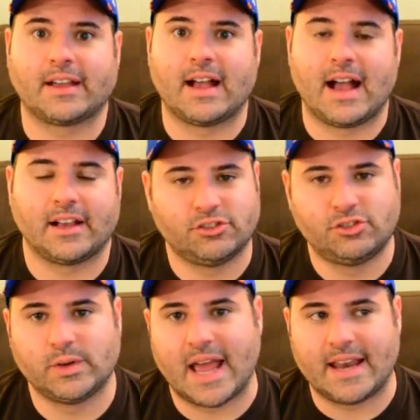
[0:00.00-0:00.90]
for that guy because
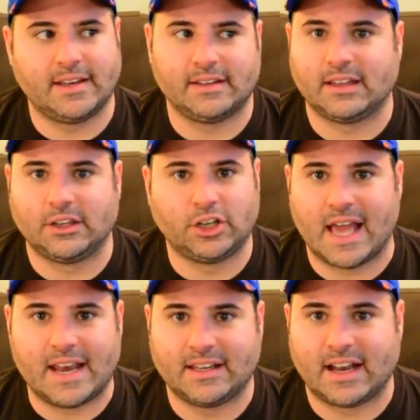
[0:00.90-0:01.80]
doing editing, the
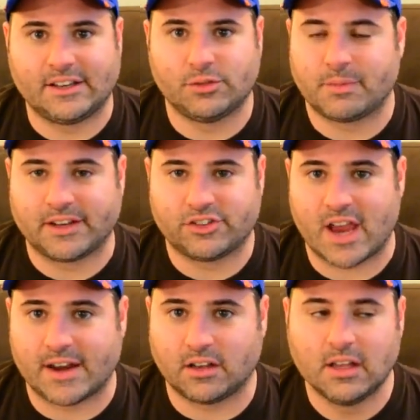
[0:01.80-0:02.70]
little editing I do for my
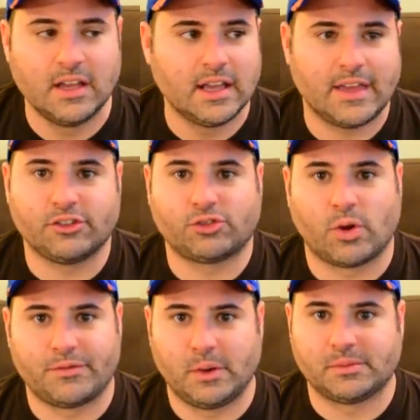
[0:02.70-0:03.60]
channel and the
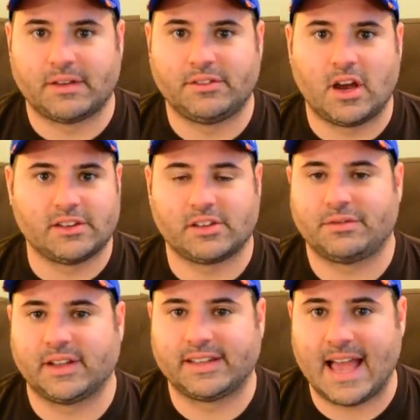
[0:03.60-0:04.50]
short films I've done and
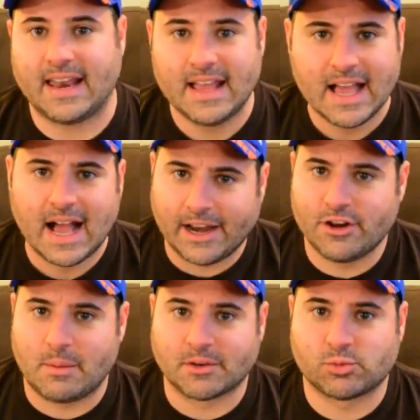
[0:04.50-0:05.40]
stuff like that, I
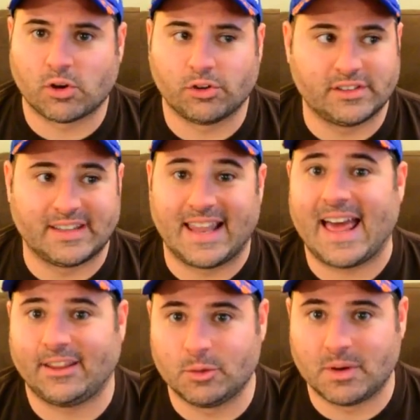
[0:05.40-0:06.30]
know how much work goes into
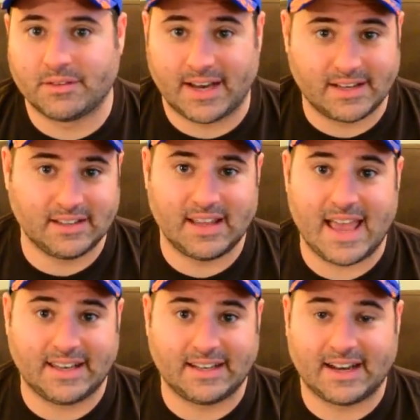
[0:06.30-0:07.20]
that little bit of an ed-
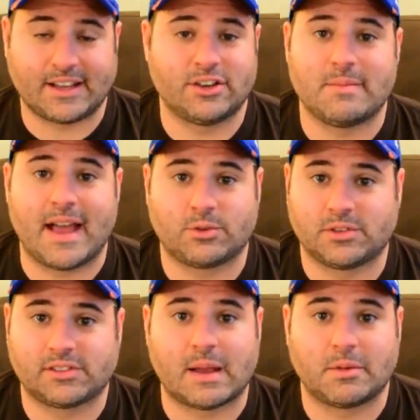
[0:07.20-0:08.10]
editing. I couldn't imagine
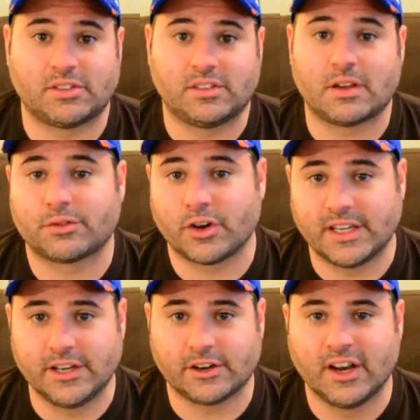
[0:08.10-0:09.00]
what this guy must have done for
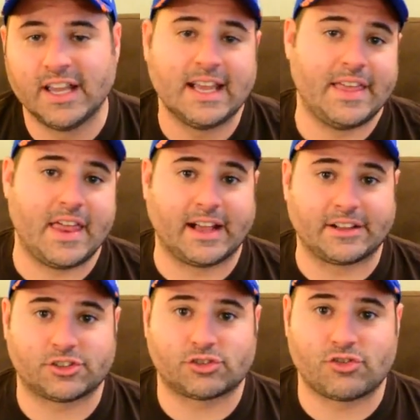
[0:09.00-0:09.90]
a year, and then it
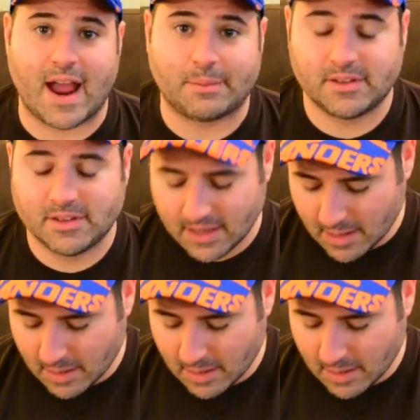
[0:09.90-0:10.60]
got scrapped.